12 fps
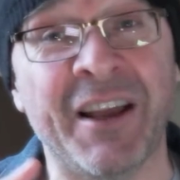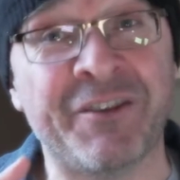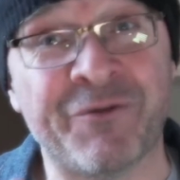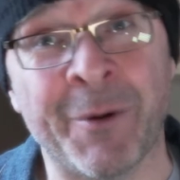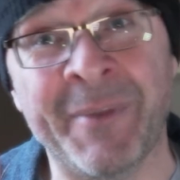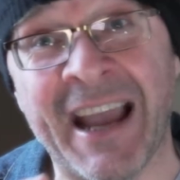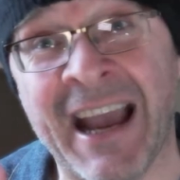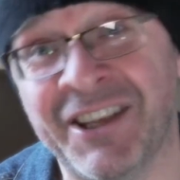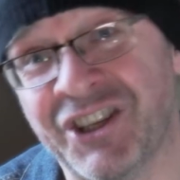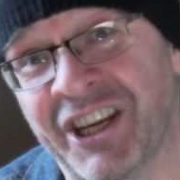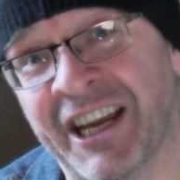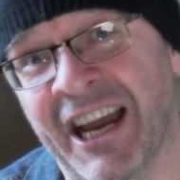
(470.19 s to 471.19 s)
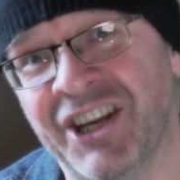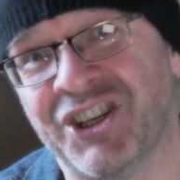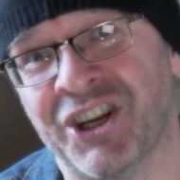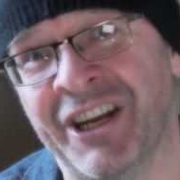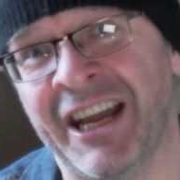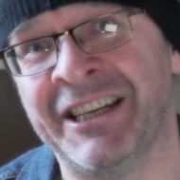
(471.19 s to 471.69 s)
is from the
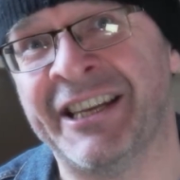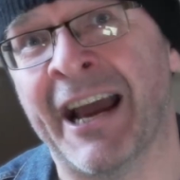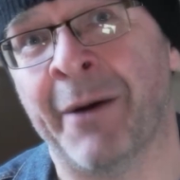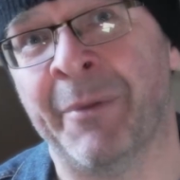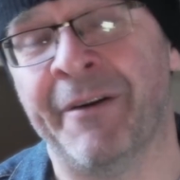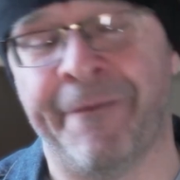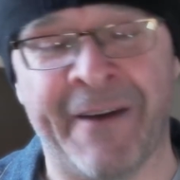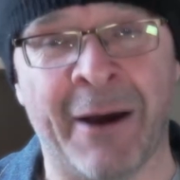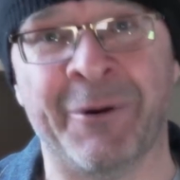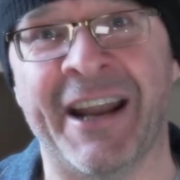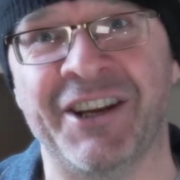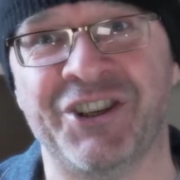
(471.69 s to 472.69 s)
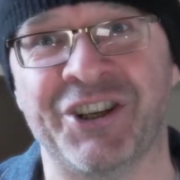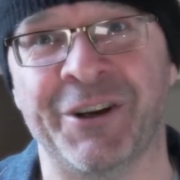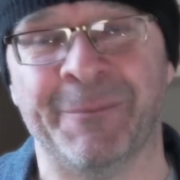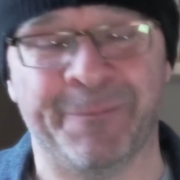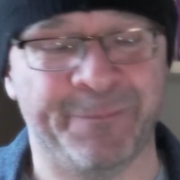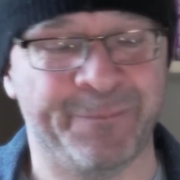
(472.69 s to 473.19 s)
Education Endowment Foundation.